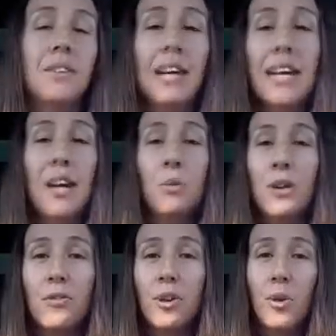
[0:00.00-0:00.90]
I can't
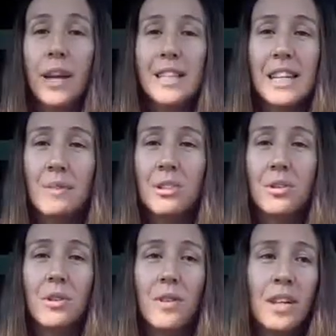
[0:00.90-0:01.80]
wait for a quiet time to
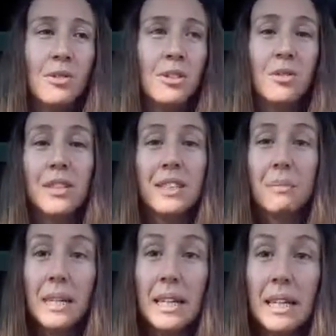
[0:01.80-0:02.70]
do the videos, or else it
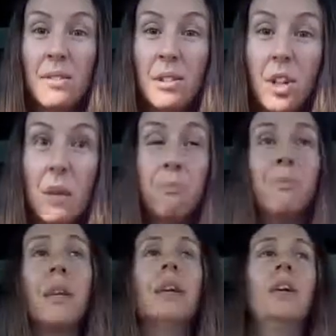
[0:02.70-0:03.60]
might not ever come.
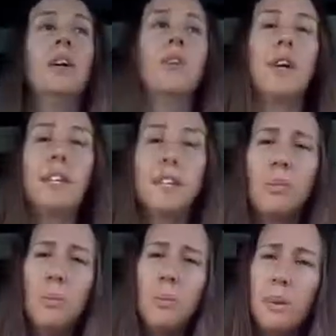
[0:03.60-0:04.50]
Right,
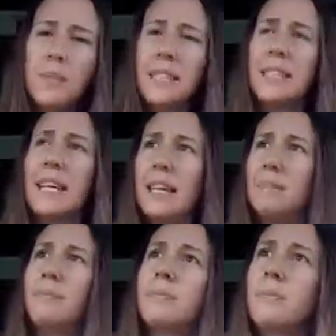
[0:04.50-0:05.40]
so what was I saying?
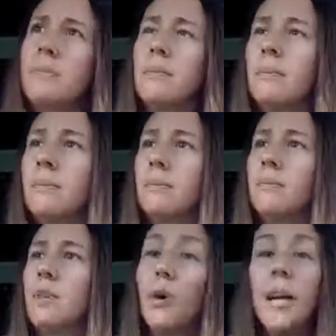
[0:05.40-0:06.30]

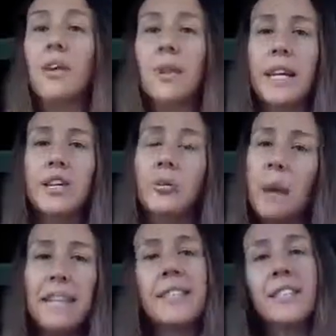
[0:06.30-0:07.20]
Oh yeah, right, your
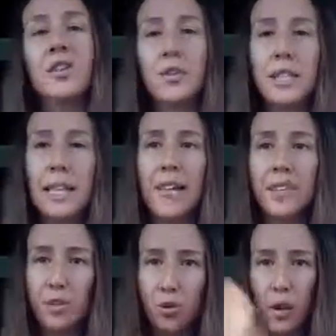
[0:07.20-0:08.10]
mind doesn't understand
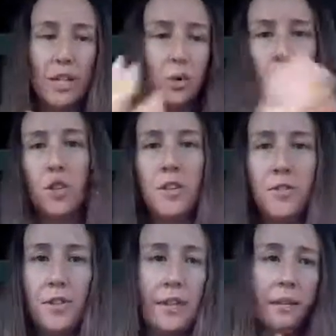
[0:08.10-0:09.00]
this gradual
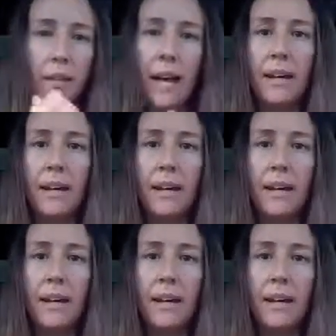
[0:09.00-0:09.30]
shifting